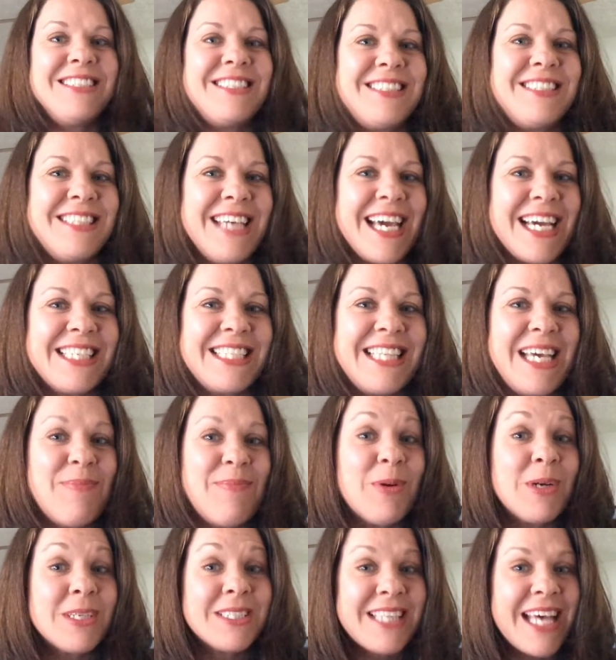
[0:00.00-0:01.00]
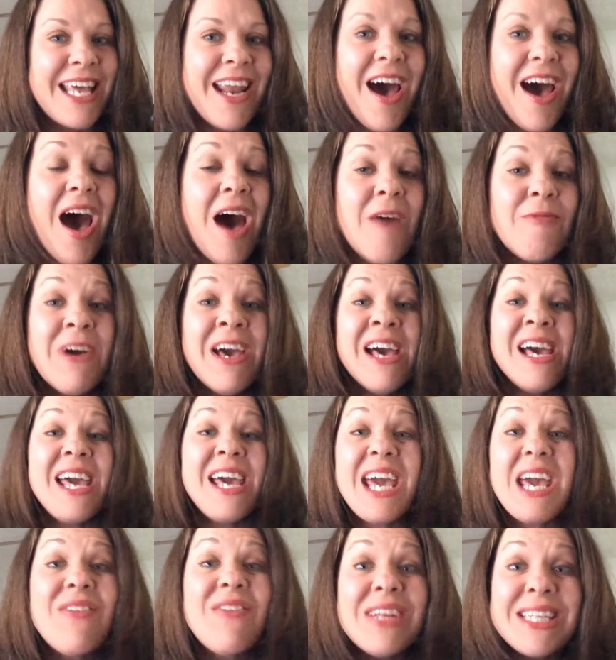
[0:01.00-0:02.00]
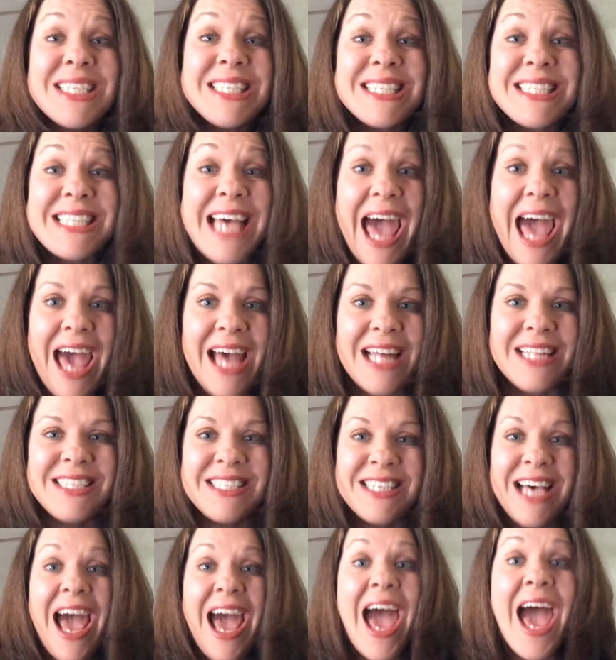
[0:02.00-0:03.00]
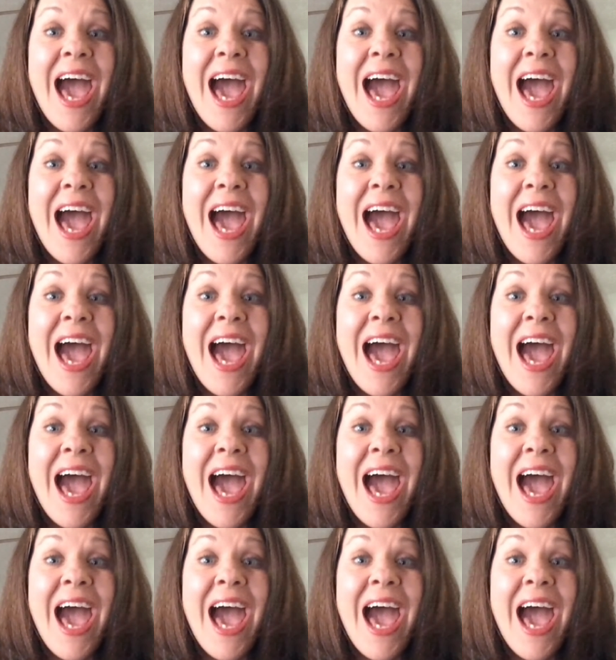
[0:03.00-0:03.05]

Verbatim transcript: 60% off, even sets.